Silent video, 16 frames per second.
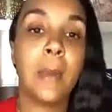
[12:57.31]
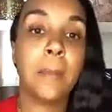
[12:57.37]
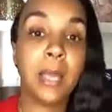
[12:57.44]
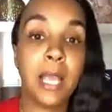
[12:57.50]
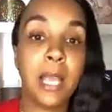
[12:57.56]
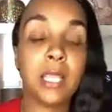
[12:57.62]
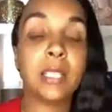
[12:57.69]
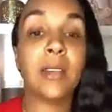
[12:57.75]

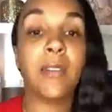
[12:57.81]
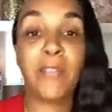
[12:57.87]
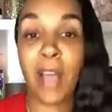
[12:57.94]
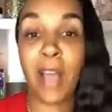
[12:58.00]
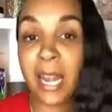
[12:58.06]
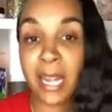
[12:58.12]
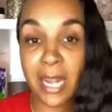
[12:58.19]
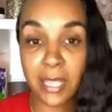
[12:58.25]
because the
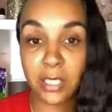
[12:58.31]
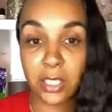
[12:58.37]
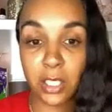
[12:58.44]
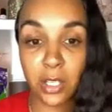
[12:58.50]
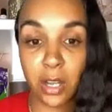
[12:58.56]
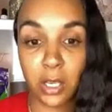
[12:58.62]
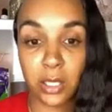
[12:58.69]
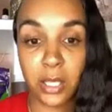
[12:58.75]
finances
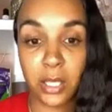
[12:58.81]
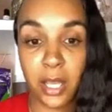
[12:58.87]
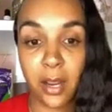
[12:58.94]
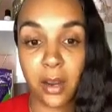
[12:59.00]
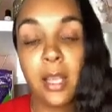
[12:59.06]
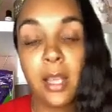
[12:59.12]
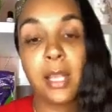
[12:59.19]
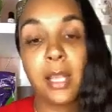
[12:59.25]
aren't
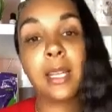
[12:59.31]
there.